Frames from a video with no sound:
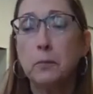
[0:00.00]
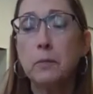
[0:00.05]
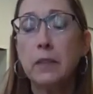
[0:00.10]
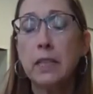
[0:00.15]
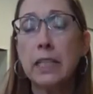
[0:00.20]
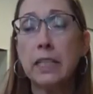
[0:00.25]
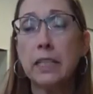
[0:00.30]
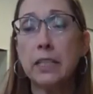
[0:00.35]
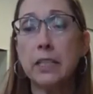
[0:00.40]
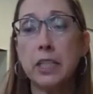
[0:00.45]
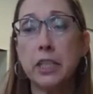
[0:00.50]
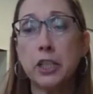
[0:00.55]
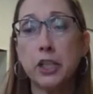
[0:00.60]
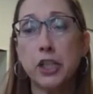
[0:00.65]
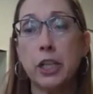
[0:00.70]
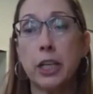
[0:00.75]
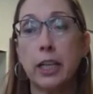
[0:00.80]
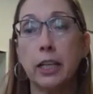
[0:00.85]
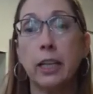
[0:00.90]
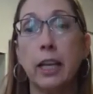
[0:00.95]
In
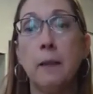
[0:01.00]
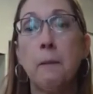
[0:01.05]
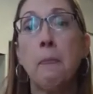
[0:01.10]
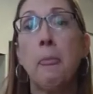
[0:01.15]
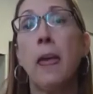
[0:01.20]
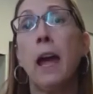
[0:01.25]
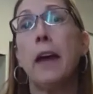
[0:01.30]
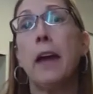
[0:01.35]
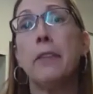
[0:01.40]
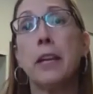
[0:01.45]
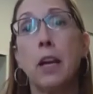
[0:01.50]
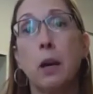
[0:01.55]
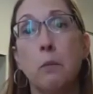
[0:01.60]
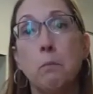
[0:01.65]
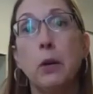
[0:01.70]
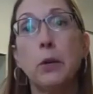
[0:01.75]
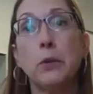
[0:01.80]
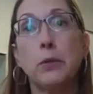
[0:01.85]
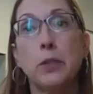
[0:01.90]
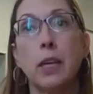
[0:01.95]
addition, I think on
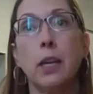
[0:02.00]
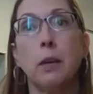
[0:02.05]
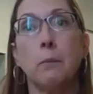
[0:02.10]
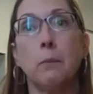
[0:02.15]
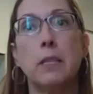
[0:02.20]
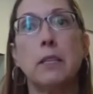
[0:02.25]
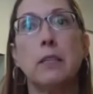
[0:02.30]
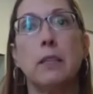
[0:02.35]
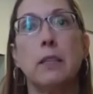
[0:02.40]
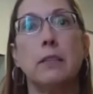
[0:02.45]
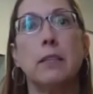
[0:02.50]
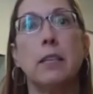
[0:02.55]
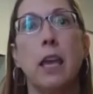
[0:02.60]
most campuses,